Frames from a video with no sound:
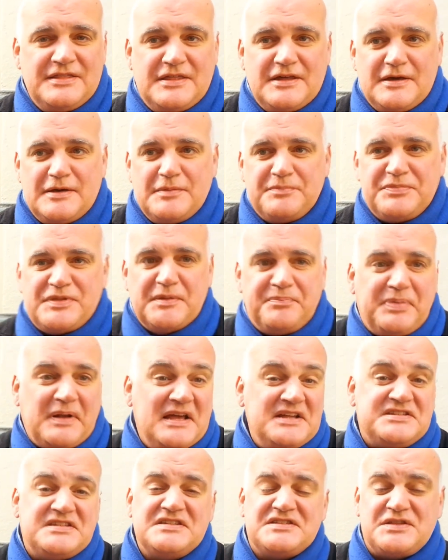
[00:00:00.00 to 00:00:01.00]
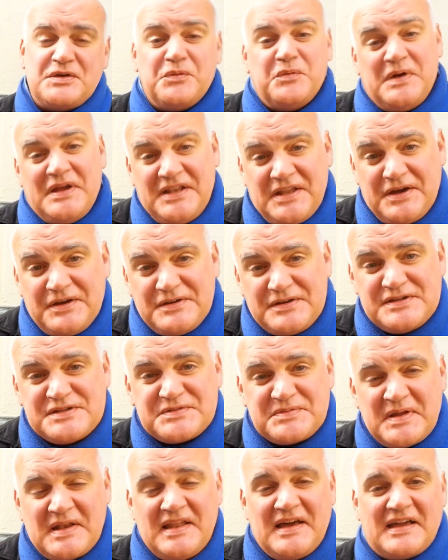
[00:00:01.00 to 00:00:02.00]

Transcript: the places that we know, because we're